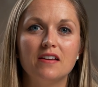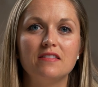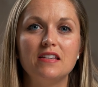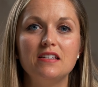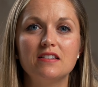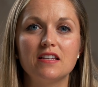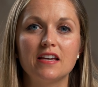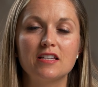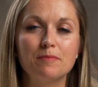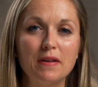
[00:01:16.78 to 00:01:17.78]
These
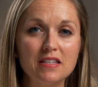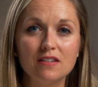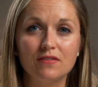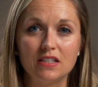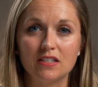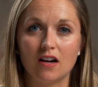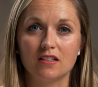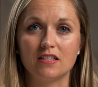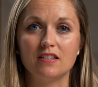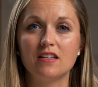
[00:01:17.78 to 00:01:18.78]
expensive
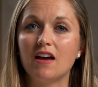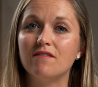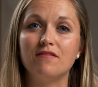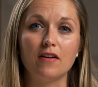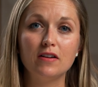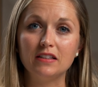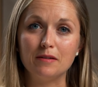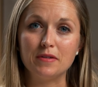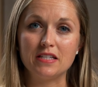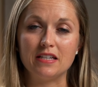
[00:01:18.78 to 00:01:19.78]
detoxes have very
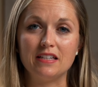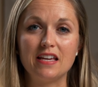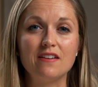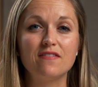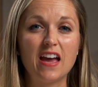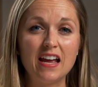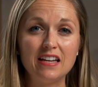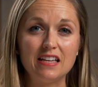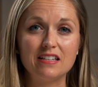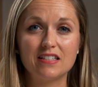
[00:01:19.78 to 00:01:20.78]
limited, if
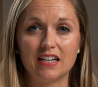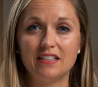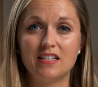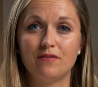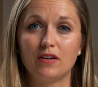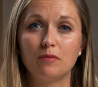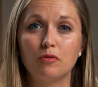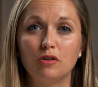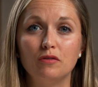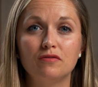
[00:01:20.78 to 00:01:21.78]
any, scientific
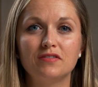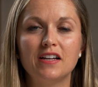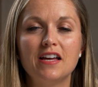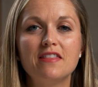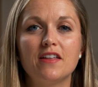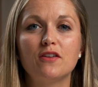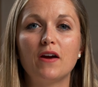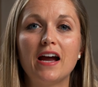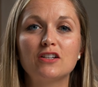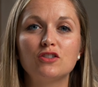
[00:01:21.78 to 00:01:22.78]
proof that they're
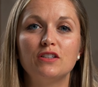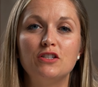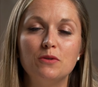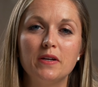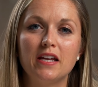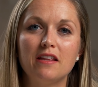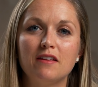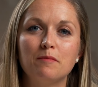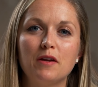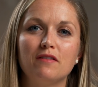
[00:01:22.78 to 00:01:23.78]
actually doing
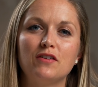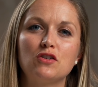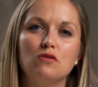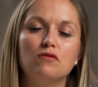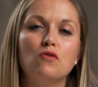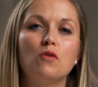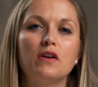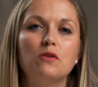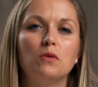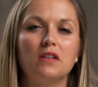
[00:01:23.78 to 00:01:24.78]
anything beneficial for
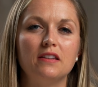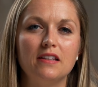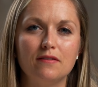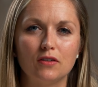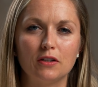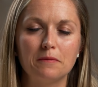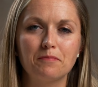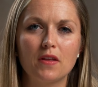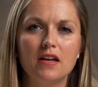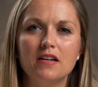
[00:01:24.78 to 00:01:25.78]
your liver.
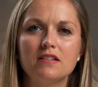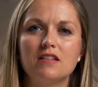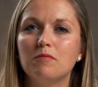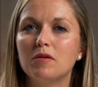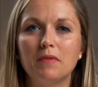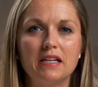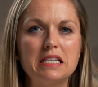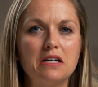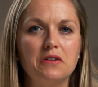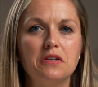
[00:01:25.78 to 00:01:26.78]
Someone might
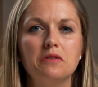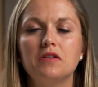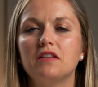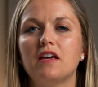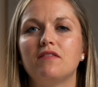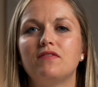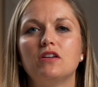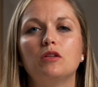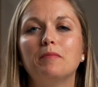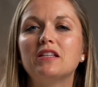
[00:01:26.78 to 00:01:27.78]
tell you that they
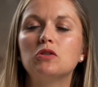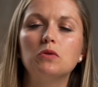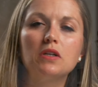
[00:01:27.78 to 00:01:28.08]
feel mental